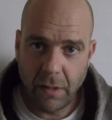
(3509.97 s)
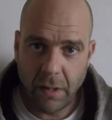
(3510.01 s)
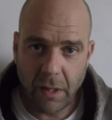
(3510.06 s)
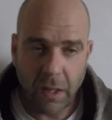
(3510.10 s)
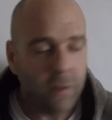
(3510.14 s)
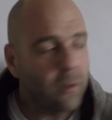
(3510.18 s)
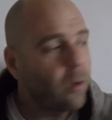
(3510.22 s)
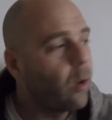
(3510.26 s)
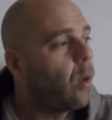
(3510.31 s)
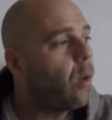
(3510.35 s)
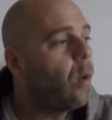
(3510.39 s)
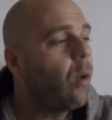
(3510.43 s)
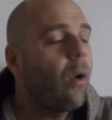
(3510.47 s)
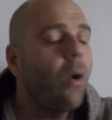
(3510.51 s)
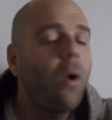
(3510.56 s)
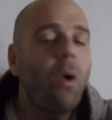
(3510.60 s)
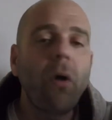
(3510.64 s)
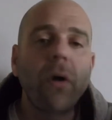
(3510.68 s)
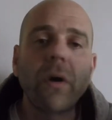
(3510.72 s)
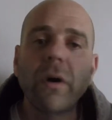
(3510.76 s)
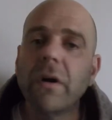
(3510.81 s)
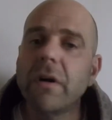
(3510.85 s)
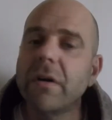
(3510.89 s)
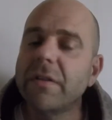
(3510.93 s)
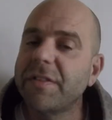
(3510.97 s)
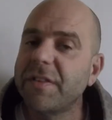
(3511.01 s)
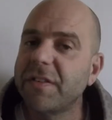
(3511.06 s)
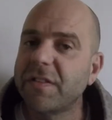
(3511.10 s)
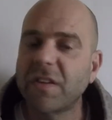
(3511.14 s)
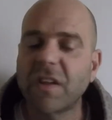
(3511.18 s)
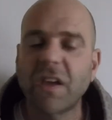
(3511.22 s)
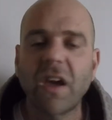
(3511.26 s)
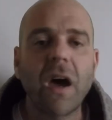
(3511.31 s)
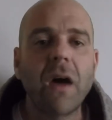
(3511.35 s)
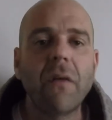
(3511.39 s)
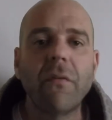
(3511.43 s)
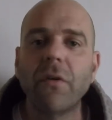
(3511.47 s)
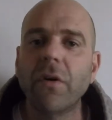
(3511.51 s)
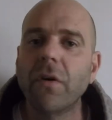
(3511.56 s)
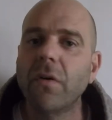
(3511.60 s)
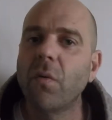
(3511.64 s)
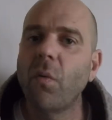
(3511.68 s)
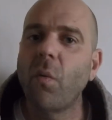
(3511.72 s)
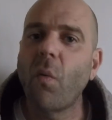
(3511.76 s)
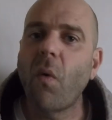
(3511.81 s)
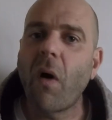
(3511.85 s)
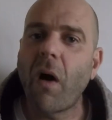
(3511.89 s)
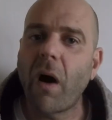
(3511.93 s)
And the whole earth is covered
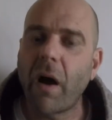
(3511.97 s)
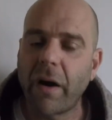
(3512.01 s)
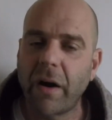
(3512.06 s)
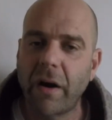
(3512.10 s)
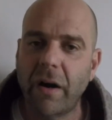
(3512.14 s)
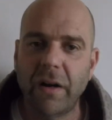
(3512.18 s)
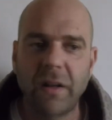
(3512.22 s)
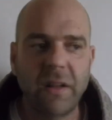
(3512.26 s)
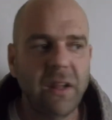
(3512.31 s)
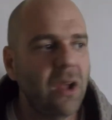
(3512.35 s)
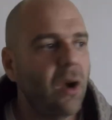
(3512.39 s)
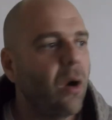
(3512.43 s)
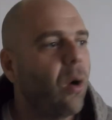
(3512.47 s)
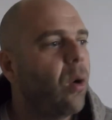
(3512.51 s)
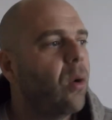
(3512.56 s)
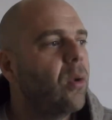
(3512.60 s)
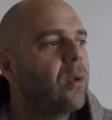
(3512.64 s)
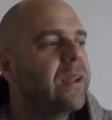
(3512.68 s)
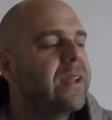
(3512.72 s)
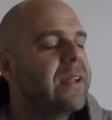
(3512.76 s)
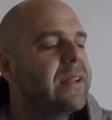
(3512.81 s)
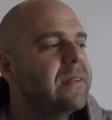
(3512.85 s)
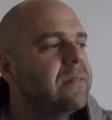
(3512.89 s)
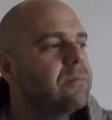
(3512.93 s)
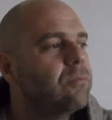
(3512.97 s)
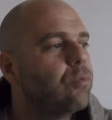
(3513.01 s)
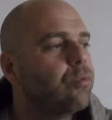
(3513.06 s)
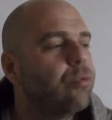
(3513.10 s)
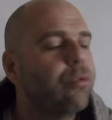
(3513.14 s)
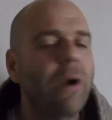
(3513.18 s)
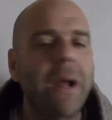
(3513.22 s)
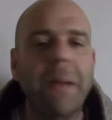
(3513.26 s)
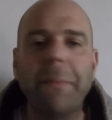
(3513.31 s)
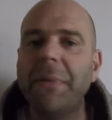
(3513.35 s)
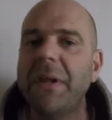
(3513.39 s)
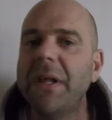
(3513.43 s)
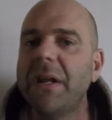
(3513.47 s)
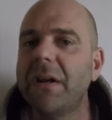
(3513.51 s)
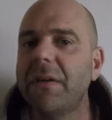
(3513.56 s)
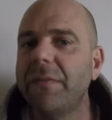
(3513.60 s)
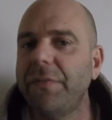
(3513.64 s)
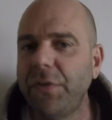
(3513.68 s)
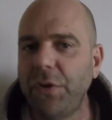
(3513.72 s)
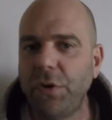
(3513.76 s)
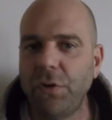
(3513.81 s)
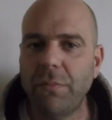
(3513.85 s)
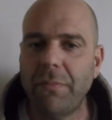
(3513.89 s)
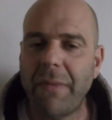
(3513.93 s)
in water, and the only remnant of
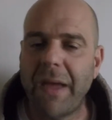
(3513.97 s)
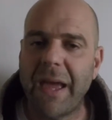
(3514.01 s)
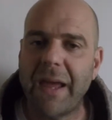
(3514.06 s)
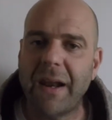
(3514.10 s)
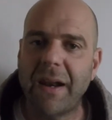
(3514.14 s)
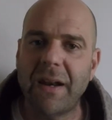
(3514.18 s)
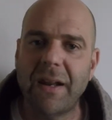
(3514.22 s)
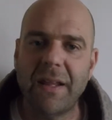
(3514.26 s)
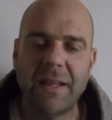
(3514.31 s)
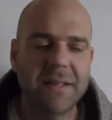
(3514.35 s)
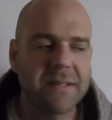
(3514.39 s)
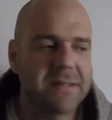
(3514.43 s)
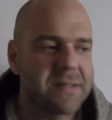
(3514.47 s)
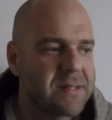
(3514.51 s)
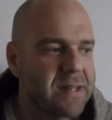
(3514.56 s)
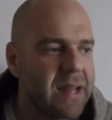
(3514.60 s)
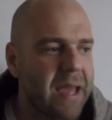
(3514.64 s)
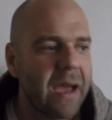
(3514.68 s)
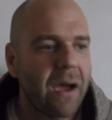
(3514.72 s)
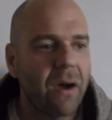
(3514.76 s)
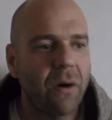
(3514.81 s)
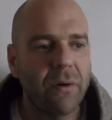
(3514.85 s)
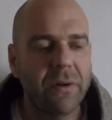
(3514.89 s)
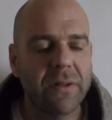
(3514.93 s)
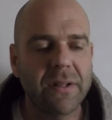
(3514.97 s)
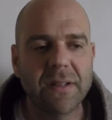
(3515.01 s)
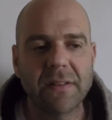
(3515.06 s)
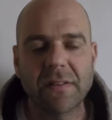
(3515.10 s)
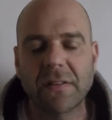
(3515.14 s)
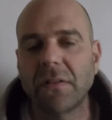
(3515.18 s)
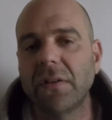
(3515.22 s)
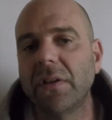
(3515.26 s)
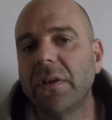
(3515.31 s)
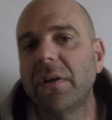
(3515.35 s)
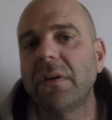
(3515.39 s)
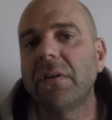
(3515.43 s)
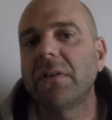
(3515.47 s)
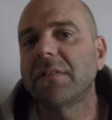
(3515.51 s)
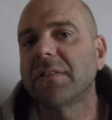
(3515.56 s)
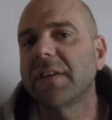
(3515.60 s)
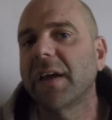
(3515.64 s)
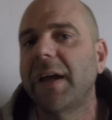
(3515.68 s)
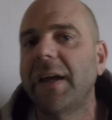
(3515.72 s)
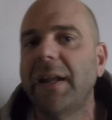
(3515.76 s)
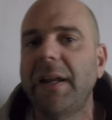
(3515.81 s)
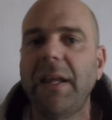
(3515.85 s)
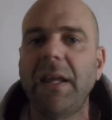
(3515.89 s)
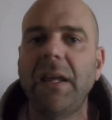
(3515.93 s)
humanity is now in this little
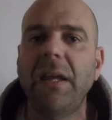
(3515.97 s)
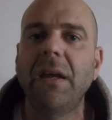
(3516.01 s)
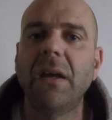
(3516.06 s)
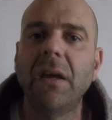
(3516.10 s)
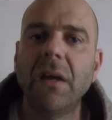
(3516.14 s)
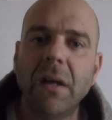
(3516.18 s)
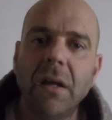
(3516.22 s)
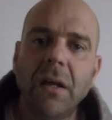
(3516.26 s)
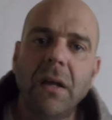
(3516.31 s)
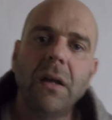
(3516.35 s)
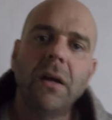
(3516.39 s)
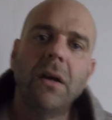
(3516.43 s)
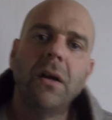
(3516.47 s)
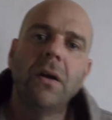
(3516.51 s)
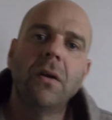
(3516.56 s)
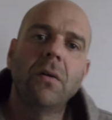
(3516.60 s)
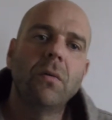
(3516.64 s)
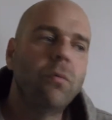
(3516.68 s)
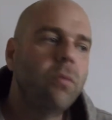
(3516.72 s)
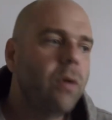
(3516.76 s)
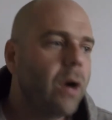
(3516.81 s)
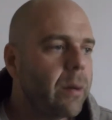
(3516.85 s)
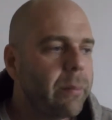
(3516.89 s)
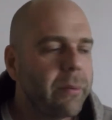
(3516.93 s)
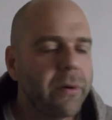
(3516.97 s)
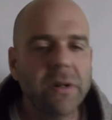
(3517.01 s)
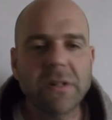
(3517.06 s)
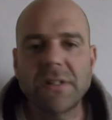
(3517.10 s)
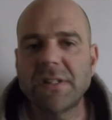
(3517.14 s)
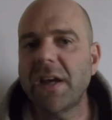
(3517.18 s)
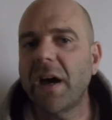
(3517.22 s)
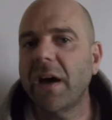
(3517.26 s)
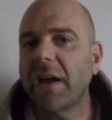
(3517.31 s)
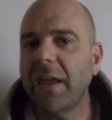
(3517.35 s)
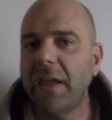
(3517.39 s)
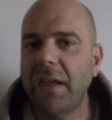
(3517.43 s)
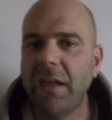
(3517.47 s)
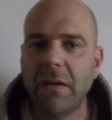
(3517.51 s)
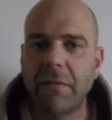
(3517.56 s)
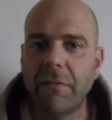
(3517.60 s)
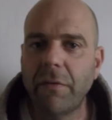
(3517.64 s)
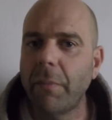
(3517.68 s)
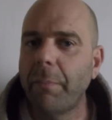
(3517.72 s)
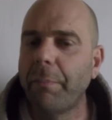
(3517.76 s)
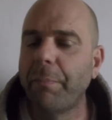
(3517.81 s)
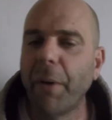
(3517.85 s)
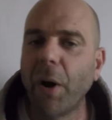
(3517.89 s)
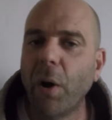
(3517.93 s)
tiny rubber ducky of
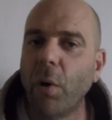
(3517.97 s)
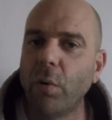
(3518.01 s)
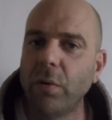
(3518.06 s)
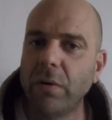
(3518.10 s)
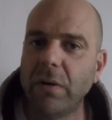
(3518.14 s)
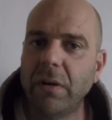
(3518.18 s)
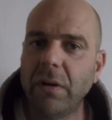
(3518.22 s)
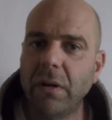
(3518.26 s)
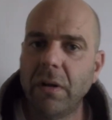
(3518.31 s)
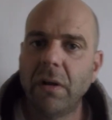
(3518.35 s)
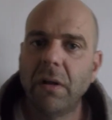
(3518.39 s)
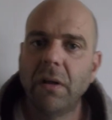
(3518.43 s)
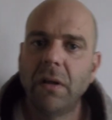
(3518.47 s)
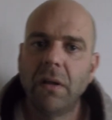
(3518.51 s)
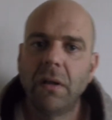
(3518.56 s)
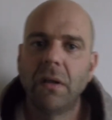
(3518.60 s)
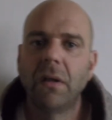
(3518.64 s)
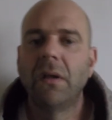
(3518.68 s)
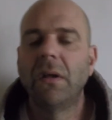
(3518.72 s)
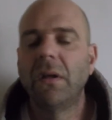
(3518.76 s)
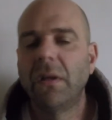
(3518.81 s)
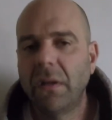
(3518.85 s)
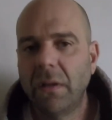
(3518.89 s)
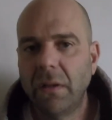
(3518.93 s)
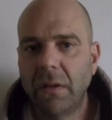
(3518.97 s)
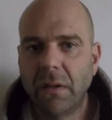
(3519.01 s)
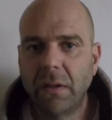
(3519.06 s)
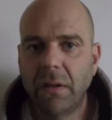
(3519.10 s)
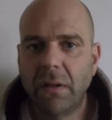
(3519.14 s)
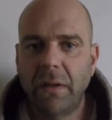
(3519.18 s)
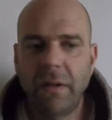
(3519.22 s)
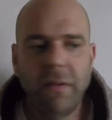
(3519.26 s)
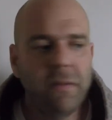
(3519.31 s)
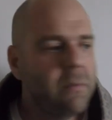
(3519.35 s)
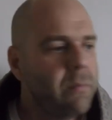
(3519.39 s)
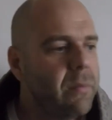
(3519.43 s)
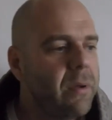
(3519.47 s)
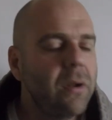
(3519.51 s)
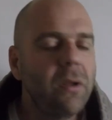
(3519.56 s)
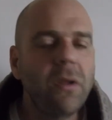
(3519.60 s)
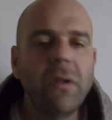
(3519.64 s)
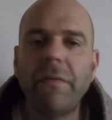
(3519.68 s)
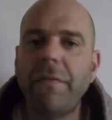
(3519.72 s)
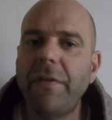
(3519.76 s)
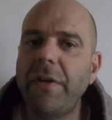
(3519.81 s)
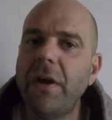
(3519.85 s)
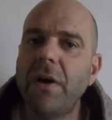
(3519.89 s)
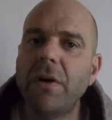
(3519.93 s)
a boat in the middle
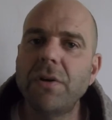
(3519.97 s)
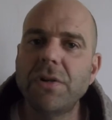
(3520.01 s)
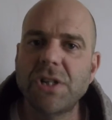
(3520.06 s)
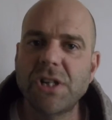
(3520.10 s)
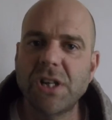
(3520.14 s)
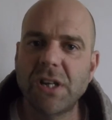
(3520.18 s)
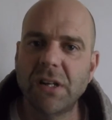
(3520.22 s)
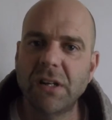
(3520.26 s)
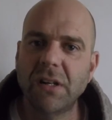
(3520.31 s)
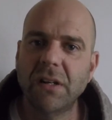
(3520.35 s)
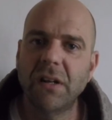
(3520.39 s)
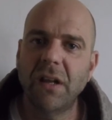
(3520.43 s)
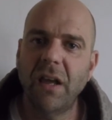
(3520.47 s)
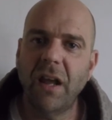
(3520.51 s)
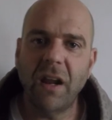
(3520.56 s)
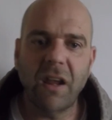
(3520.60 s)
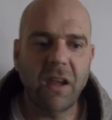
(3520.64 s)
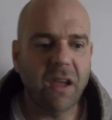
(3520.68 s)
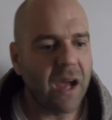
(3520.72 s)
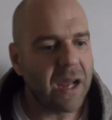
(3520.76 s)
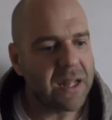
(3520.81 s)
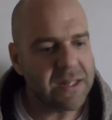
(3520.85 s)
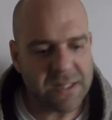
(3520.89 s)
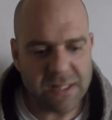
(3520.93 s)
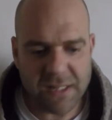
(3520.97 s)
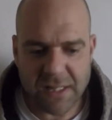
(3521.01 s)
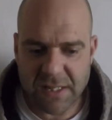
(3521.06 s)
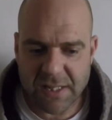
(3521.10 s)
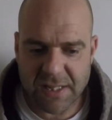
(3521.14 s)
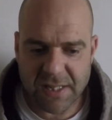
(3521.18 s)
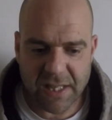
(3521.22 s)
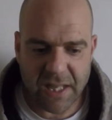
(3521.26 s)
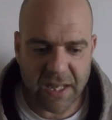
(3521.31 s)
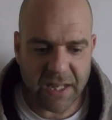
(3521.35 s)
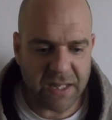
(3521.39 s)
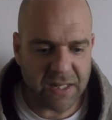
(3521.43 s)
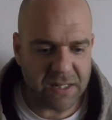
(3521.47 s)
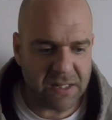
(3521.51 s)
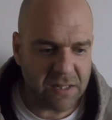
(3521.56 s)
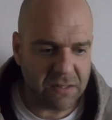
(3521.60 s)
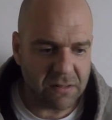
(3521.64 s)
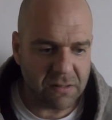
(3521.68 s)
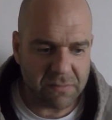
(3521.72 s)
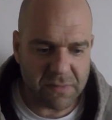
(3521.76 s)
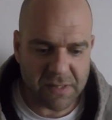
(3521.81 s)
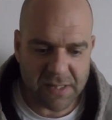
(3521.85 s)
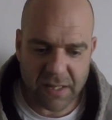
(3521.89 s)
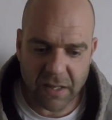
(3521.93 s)
of the ocean, and God's just thinking
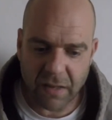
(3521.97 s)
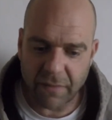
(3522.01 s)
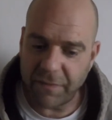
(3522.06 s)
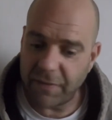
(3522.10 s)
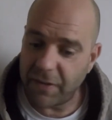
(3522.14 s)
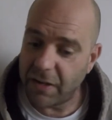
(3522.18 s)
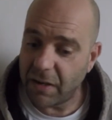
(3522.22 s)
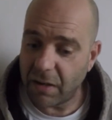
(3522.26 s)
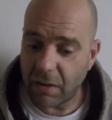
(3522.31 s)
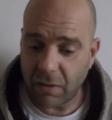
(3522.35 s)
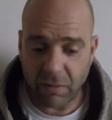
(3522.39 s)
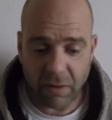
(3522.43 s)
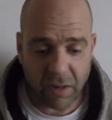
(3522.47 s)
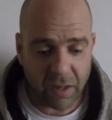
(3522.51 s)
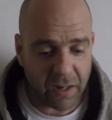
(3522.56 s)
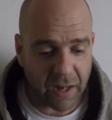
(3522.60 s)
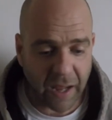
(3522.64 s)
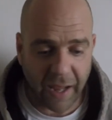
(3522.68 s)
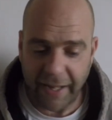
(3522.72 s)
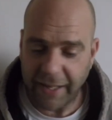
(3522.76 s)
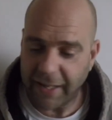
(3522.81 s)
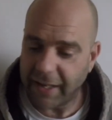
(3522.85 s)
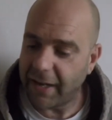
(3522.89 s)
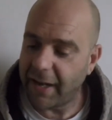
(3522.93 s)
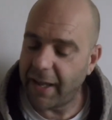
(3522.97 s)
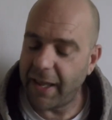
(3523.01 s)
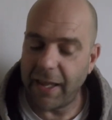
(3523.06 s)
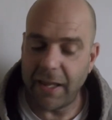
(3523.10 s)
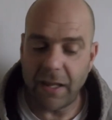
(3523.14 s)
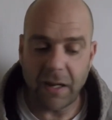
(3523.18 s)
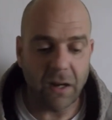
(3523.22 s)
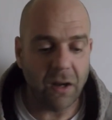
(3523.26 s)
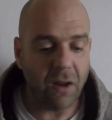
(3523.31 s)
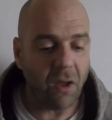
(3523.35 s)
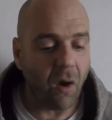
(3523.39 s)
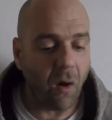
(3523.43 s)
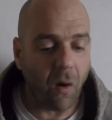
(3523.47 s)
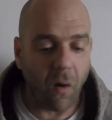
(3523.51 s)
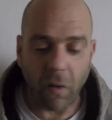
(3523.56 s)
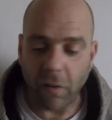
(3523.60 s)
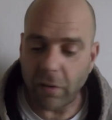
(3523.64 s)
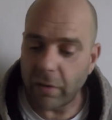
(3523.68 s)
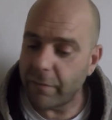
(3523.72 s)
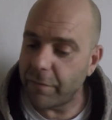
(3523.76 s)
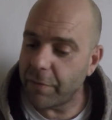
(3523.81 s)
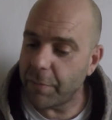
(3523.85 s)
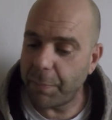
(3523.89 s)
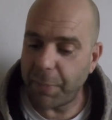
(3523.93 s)
to himself, you know what? I can end
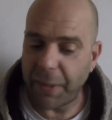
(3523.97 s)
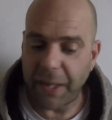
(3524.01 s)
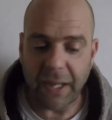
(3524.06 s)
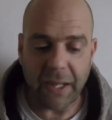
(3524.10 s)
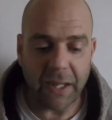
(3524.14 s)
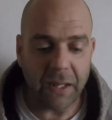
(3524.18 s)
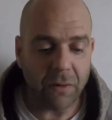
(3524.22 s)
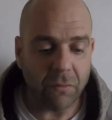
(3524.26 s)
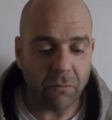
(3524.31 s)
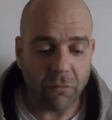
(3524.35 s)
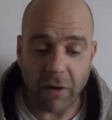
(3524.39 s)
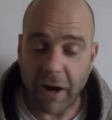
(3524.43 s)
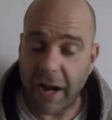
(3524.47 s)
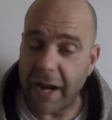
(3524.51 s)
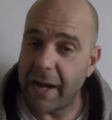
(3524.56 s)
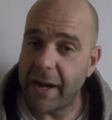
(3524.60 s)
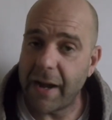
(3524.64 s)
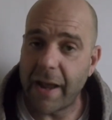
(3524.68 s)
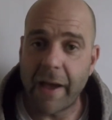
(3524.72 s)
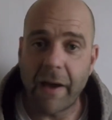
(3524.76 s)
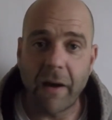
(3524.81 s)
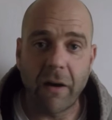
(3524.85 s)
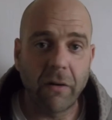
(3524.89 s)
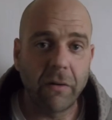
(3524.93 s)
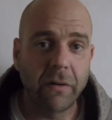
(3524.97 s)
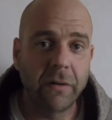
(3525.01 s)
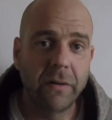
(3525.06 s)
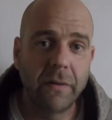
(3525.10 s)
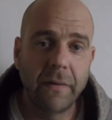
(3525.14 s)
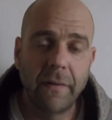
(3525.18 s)
all of the pain right now.